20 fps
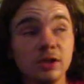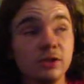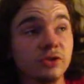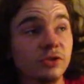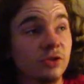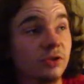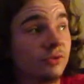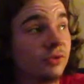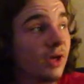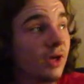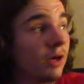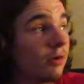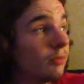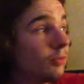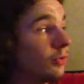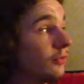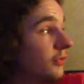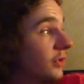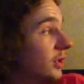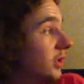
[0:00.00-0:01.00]
So now
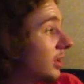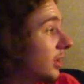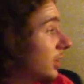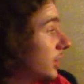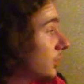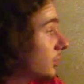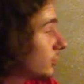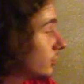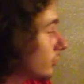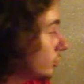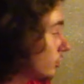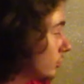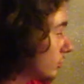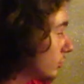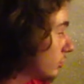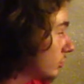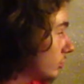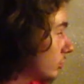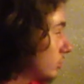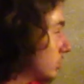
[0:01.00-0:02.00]
moving on
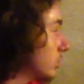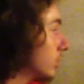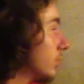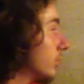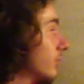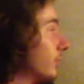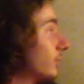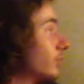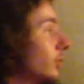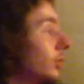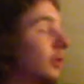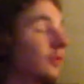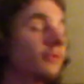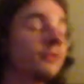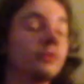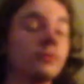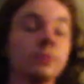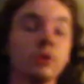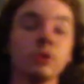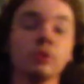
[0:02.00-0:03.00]
to Far
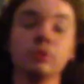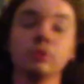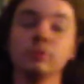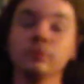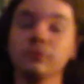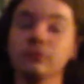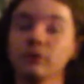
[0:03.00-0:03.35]
From Home.